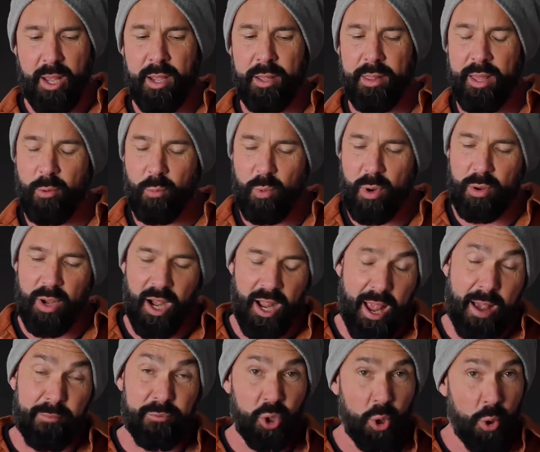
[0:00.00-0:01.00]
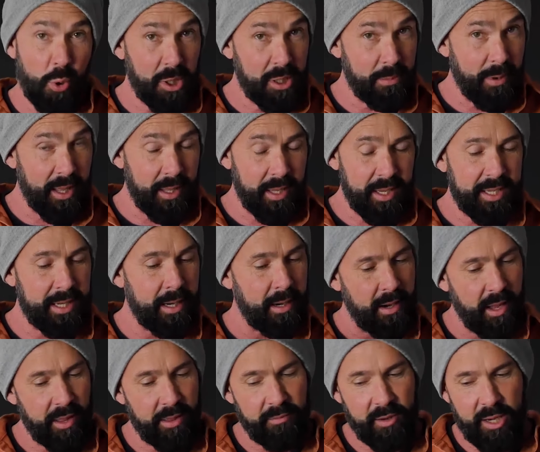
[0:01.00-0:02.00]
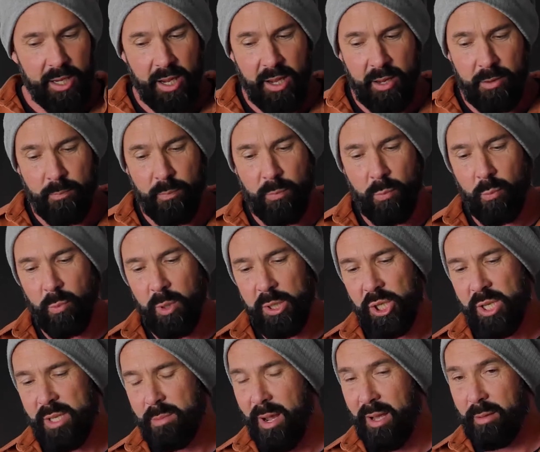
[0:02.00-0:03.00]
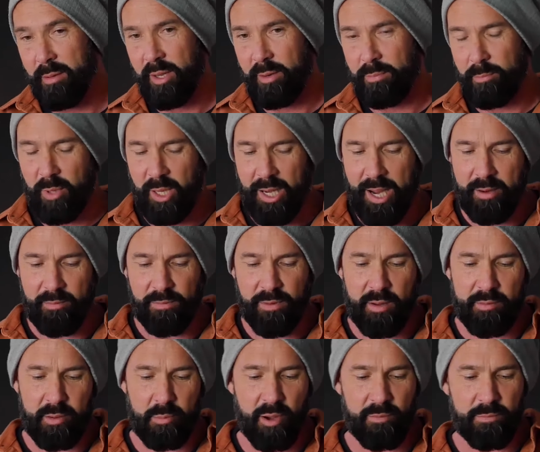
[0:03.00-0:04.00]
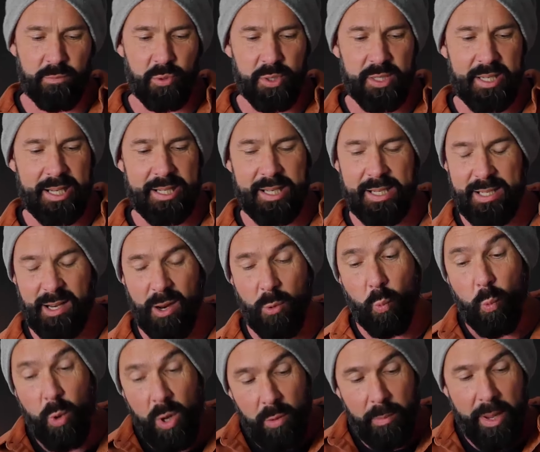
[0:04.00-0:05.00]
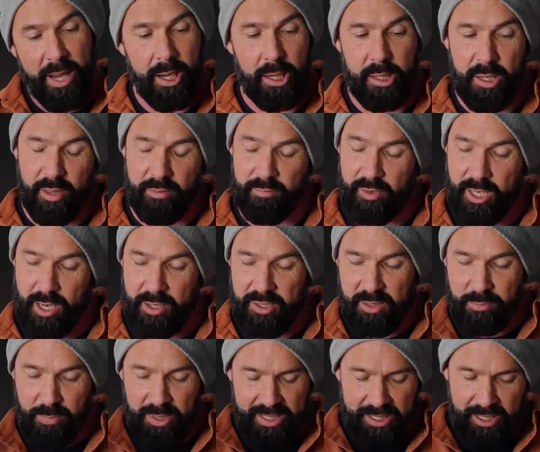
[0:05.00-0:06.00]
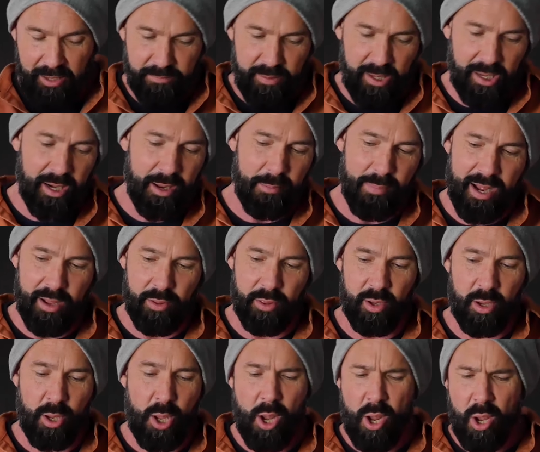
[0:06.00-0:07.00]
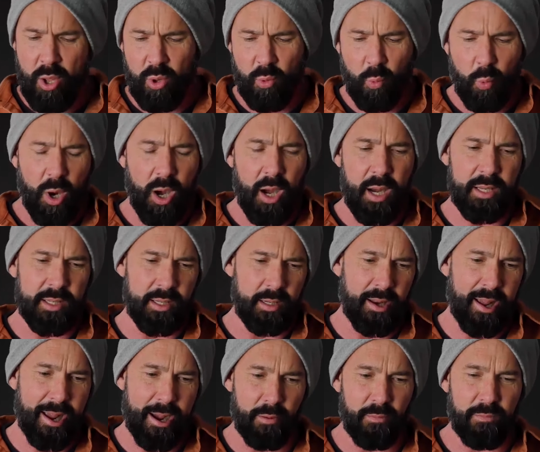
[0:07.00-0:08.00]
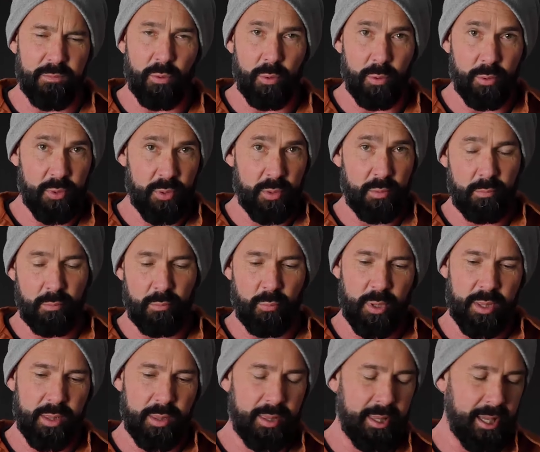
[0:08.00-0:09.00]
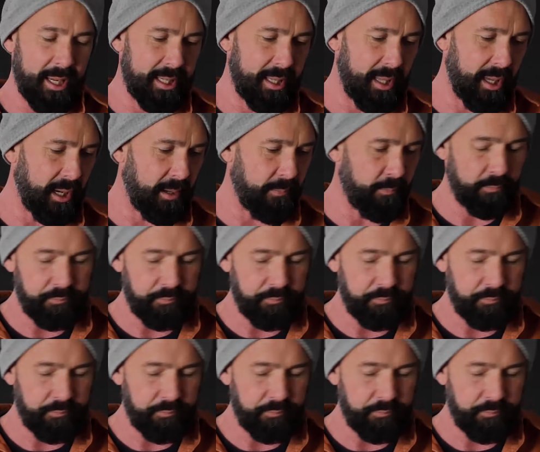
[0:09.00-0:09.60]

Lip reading: I have talked about this in another video, which is about the Canon 5D Mark IV settings, and I will make another video specifically about the whys and how-fors with this thing.